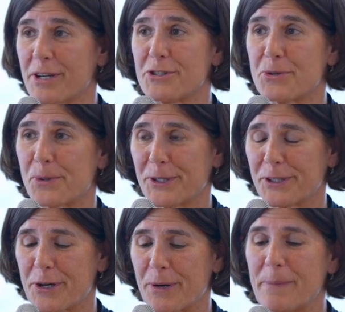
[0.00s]
as you all
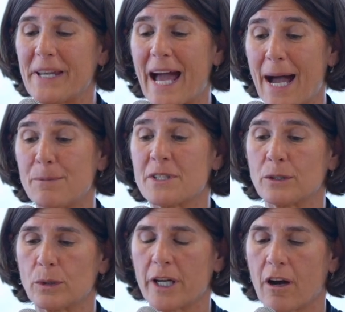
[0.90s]
know. I mean,
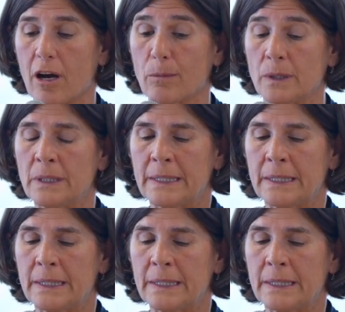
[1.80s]
absolutely horrible.